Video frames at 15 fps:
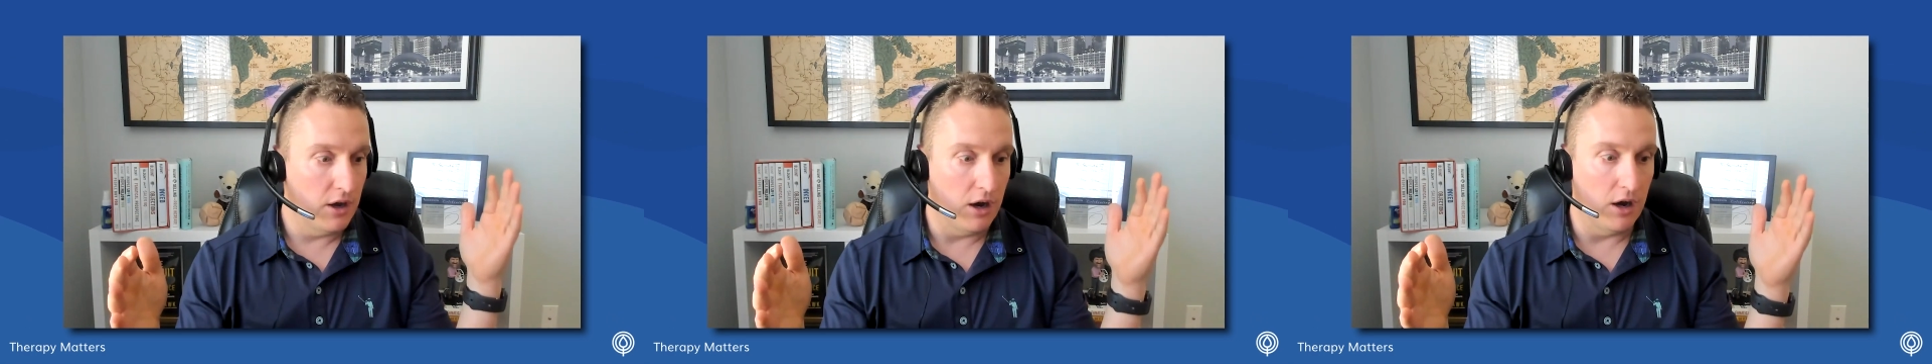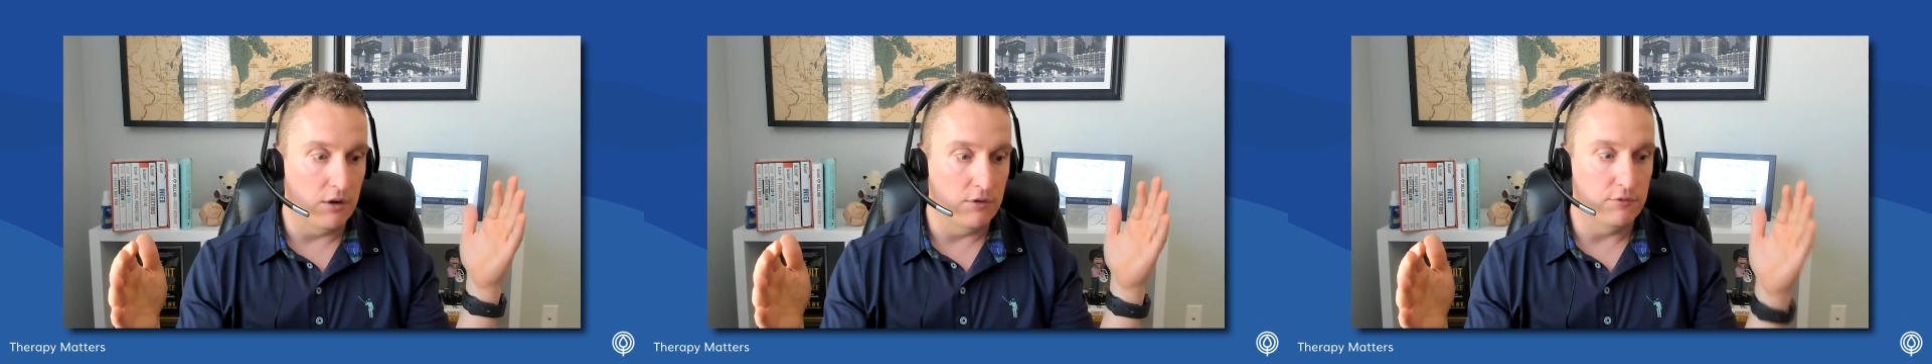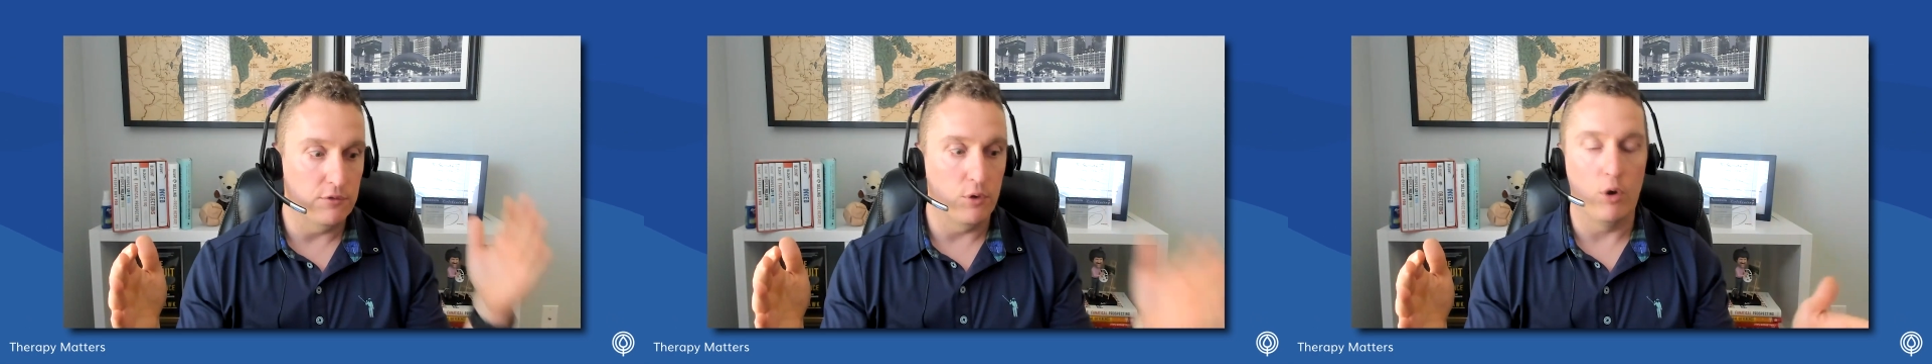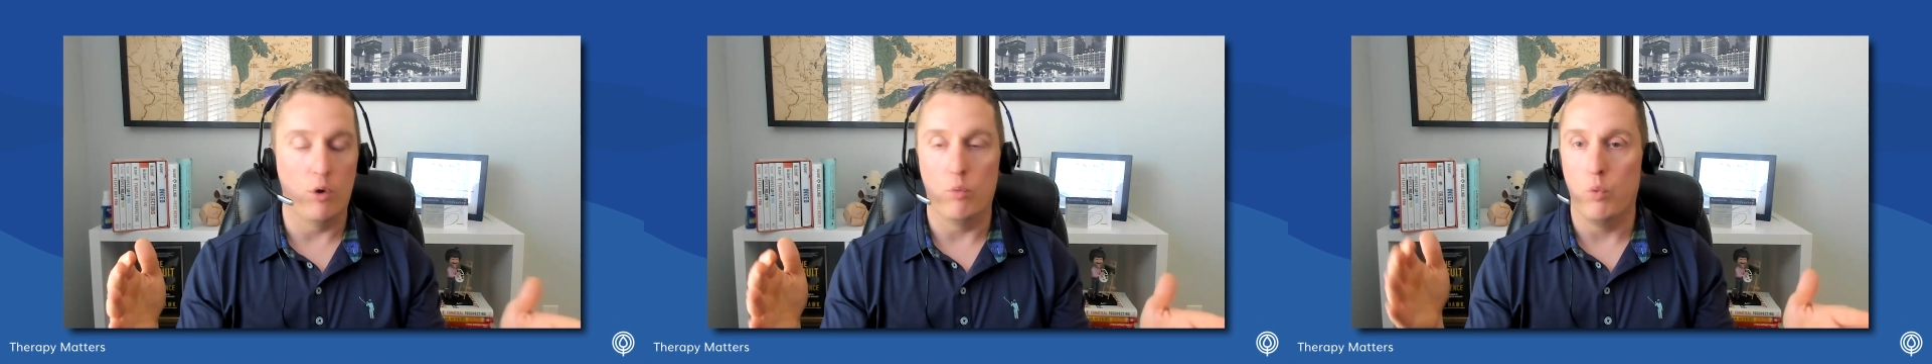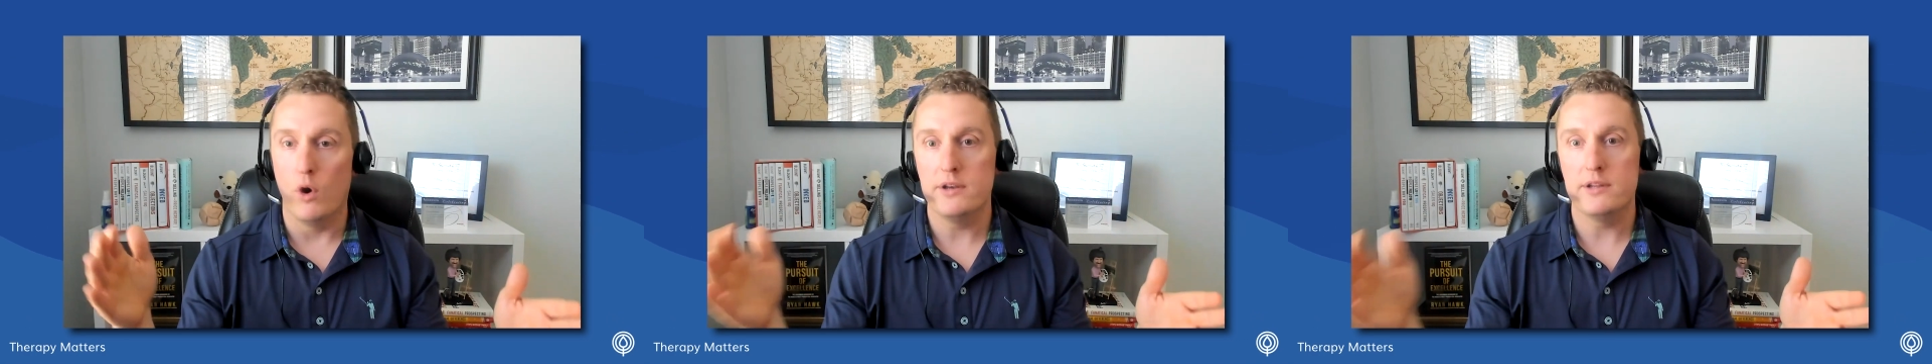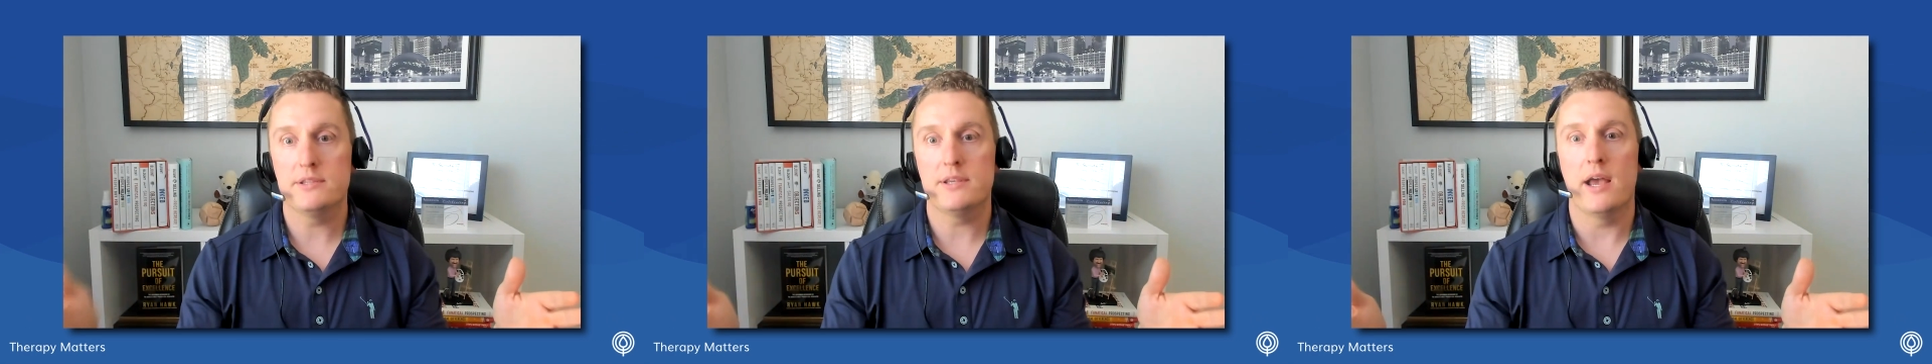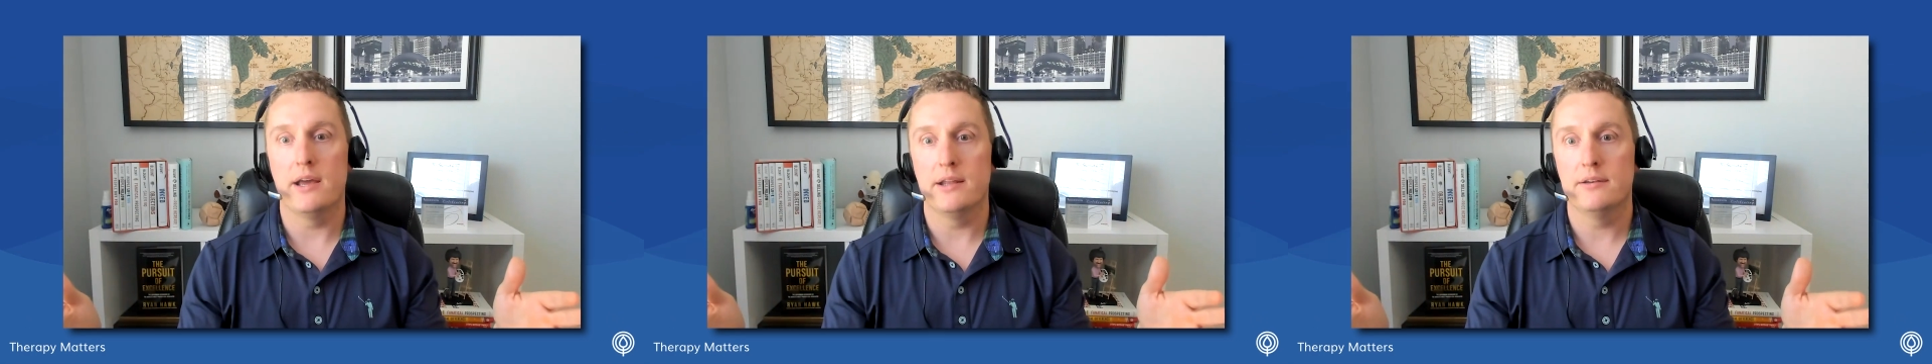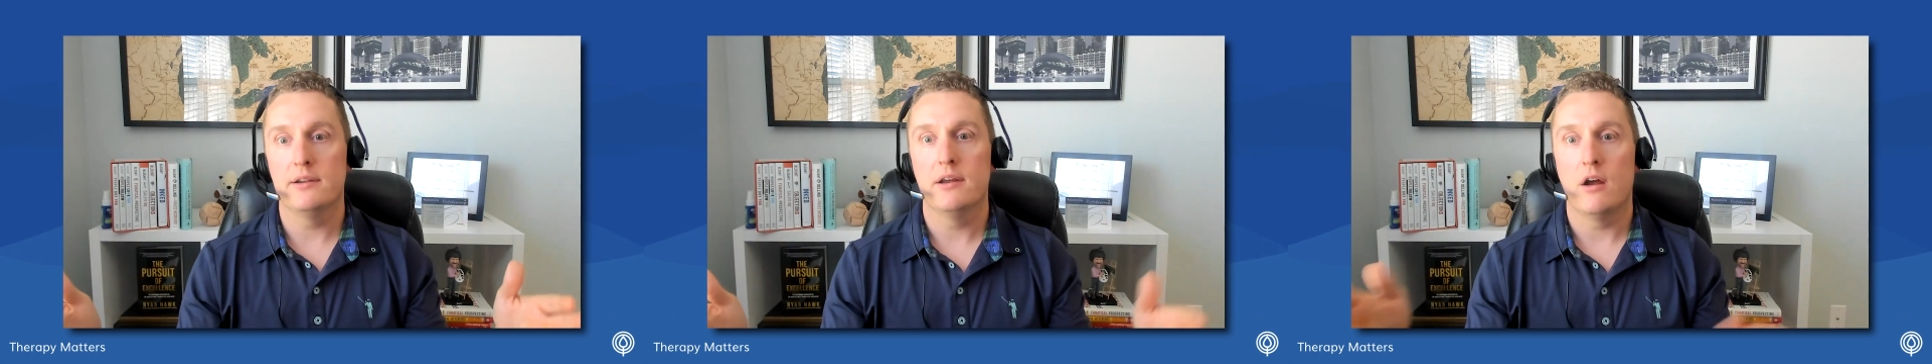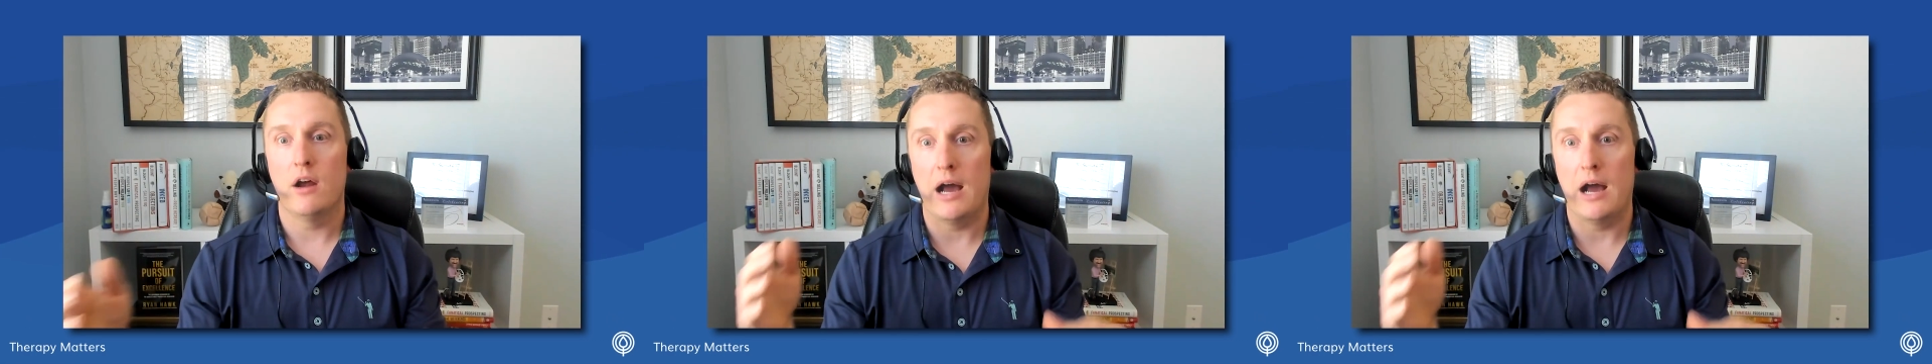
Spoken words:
a 1 to 10,